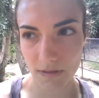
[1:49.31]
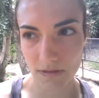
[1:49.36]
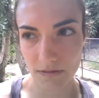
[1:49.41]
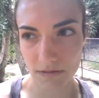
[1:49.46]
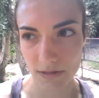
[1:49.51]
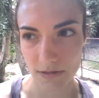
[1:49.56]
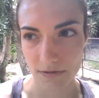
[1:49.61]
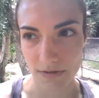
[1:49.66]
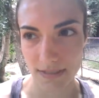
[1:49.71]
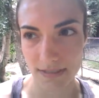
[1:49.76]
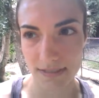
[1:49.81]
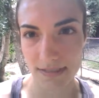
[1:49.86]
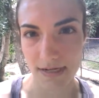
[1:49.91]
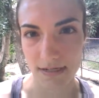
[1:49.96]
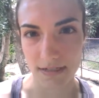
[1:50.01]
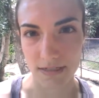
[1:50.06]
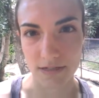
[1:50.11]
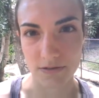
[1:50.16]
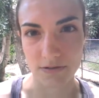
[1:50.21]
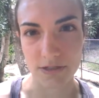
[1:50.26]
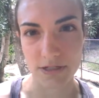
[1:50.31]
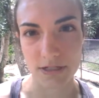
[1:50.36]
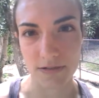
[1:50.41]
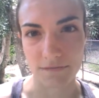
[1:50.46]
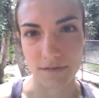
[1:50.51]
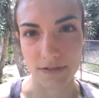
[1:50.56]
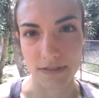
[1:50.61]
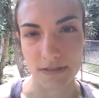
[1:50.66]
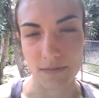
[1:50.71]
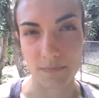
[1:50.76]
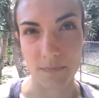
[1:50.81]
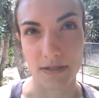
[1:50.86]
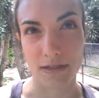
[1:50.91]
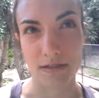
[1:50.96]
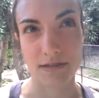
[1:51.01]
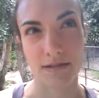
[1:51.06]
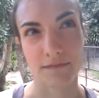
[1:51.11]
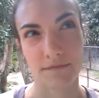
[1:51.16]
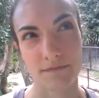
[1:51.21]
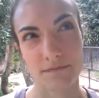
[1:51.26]
So that's not a huge difference,
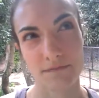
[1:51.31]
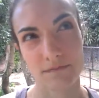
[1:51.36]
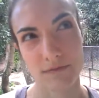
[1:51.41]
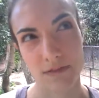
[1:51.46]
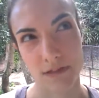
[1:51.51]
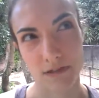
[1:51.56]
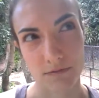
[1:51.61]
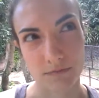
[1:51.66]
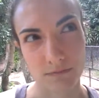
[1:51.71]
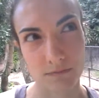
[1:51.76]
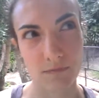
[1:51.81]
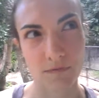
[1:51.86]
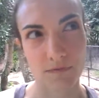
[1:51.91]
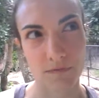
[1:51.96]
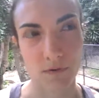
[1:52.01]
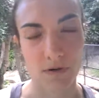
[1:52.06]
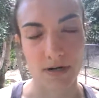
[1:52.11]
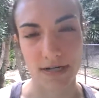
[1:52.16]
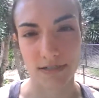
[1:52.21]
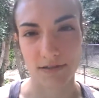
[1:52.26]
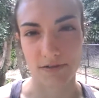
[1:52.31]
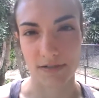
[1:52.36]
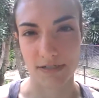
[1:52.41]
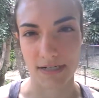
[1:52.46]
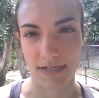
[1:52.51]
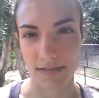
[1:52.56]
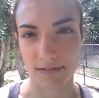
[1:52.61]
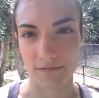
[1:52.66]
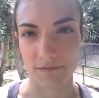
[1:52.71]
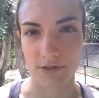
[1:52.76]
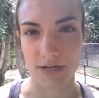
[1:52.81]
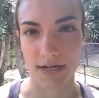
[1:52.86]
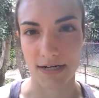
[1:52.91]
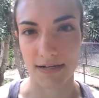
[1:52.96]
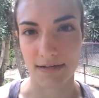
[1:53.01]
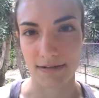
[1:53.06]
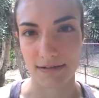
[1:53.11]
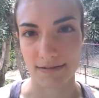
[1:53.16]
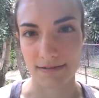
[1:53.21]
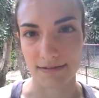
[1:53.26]
but if, you know, 4 extra days of
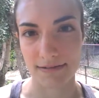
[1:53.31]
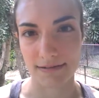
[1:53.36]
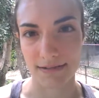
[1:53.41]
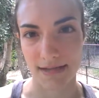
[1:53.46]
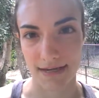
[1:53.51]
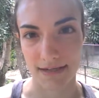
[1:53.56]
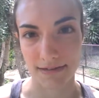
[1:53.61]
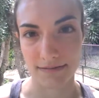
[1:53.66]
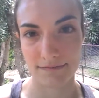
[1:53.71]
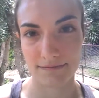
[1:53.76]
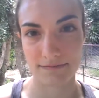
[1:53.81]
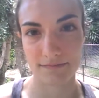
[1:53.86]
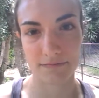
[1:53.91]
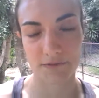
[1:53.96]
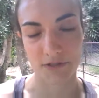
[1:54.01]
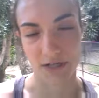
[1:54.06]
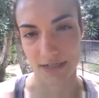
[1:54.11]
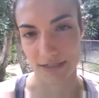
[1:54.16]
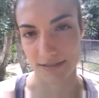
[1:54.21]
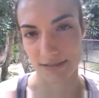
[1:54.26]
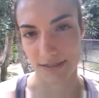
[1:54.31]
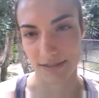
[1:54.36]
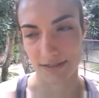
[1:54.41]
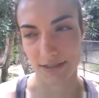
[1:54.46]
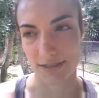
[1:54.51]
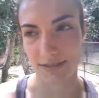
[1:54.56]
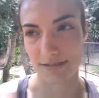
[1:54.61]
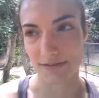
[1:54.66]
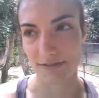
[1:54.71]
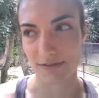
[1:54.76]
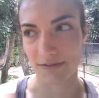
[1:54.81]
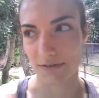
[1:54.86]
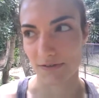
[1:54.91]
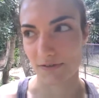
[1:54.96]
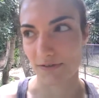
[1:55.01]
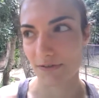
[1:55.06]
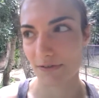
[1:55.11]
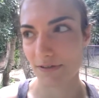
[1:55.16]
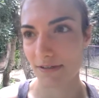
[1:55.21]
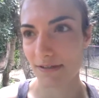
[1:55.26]
training is 8 training sessions,
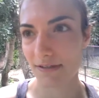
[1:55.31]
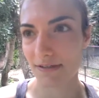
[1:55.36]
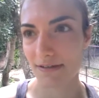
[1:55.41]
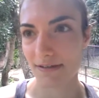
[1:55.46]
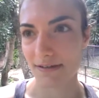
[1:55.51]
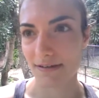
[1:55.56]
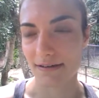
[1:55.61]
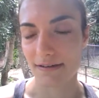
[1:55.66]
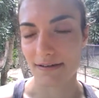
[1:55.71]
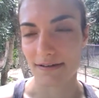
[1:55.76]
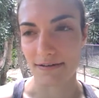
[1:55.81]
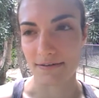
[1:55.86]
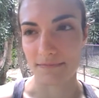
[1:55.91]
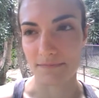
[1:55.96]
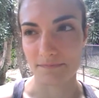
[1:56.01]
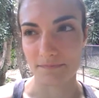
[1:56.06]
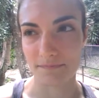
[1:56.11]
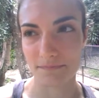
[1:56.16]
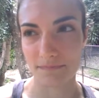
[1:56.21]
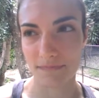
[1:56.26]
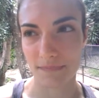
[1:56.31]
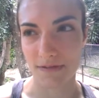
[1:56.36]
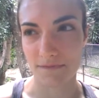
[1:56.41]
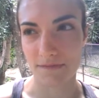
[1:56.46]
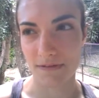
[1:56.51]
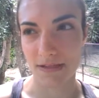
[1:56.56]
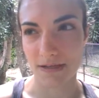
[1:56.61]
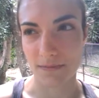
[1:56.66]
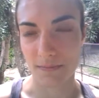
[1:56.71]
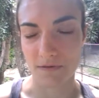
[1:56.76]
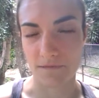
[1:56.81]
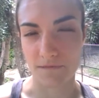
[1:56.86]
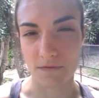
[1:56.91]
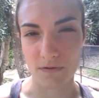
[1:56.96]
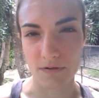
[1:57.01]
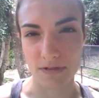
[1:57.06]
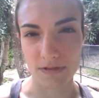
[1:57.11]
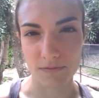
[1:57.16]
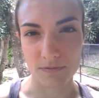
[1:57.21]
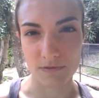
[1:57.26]
so I feel like my
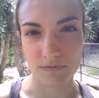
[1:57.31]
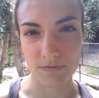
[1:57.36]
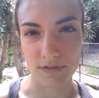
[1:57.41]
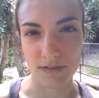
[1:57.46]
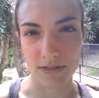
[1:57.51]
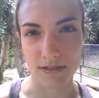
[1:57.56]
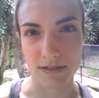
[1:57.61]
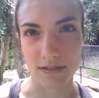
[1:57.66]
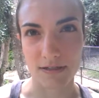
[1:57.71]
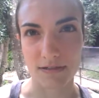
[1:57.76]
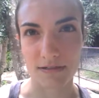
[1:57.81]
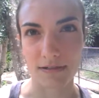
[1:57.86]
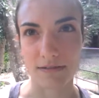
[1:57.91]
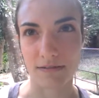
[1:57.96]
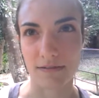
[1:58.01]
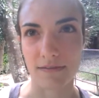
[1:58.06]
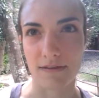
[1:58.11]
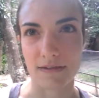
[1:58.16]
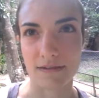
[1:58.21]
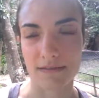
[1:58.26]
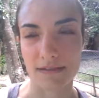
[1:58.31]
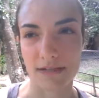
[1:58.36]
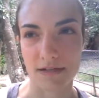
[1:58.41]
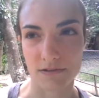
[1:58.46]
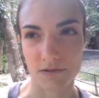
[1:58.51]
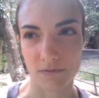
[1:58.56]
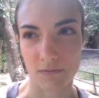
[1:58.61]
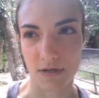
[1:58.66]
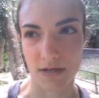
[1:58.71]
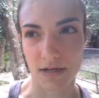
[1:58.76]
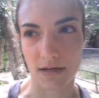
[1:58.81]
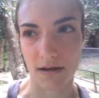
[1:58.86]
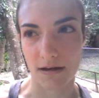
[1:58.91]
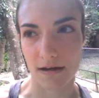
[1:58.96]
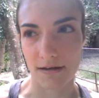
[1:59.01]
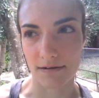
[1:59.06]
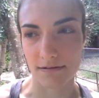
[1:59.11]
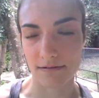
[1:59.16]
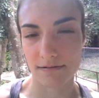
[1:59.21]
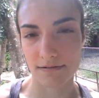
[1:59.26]
focus was really good, and the things that I was working
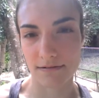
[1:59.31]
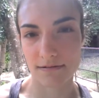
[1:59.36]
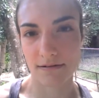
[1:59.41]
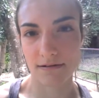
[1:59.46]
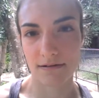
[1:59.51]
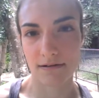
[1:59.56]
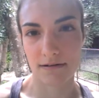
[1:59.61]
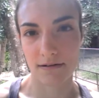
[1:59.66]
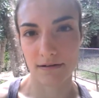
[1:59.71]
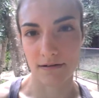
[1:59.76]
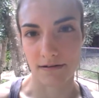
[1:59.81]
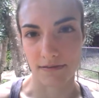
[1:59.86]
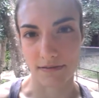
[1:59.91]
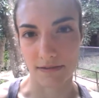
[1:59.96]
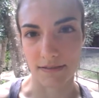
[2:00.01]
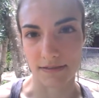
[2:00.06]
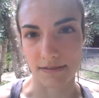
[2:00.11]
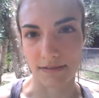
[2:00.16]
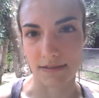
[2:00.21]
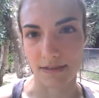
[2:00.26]
on are things